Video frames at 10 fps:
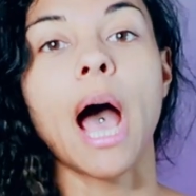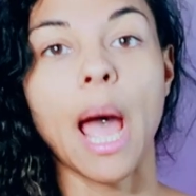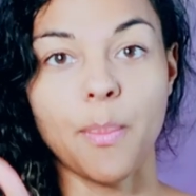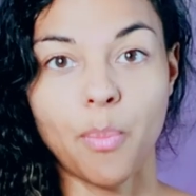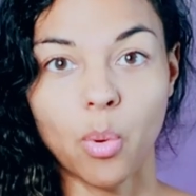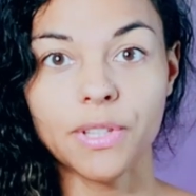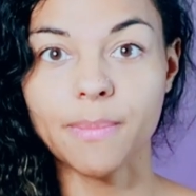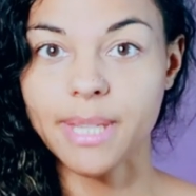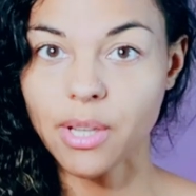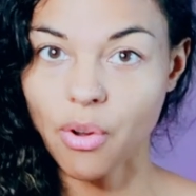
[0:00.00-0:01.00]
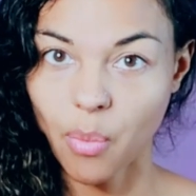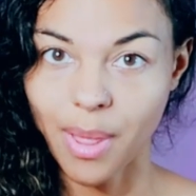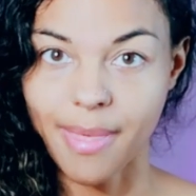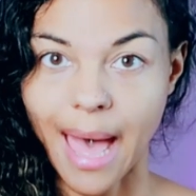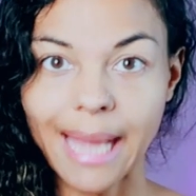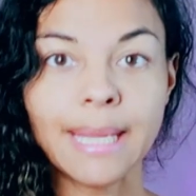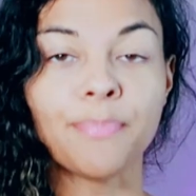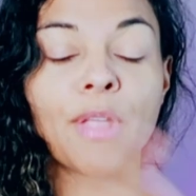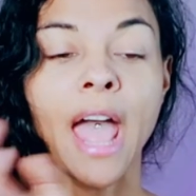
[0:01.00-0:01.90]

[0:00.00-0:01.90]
I bought some C R O with that.